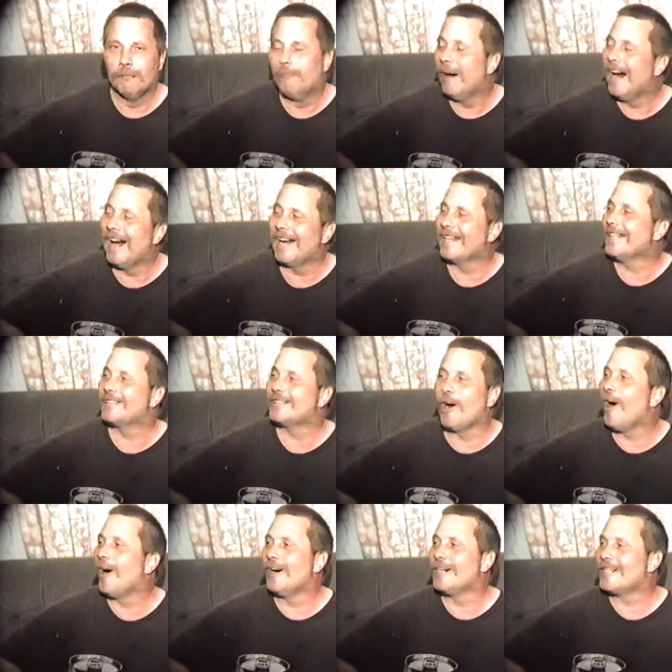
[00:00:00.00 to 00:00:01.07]
My
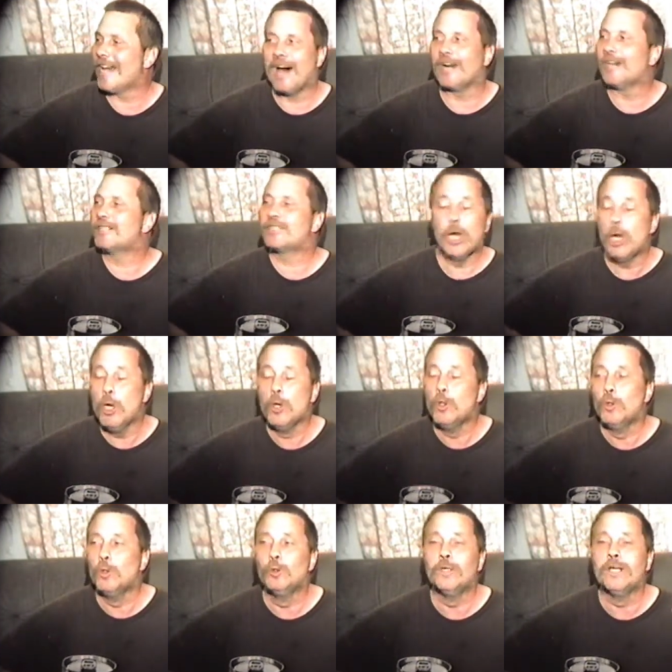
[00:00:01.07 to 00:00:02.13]
guitar's out of
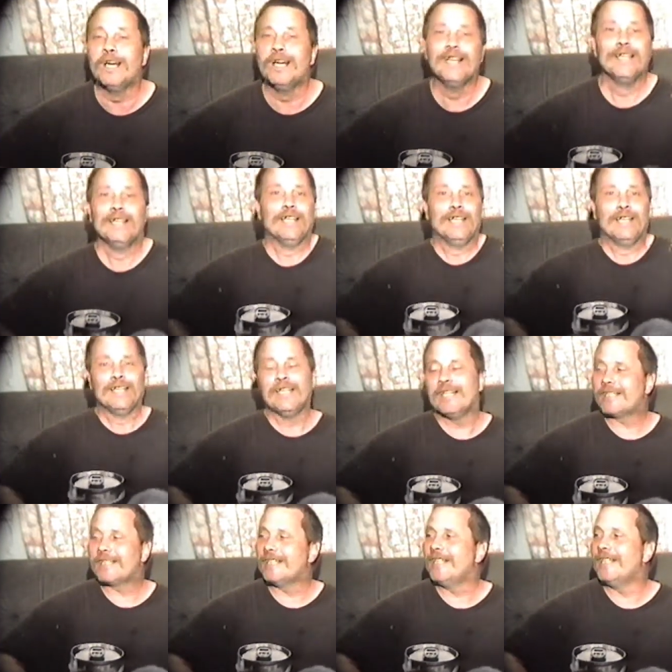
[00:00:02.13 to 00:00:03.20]
tune.
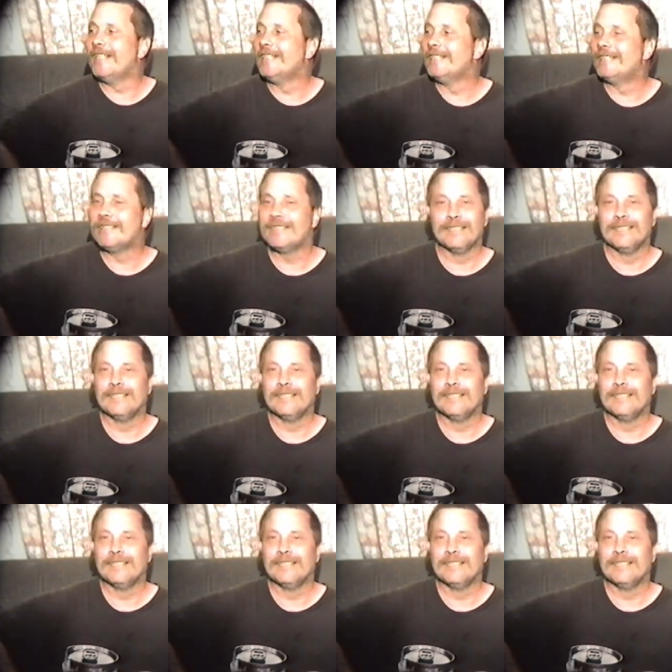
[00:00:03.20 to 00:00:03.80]
yes, it is.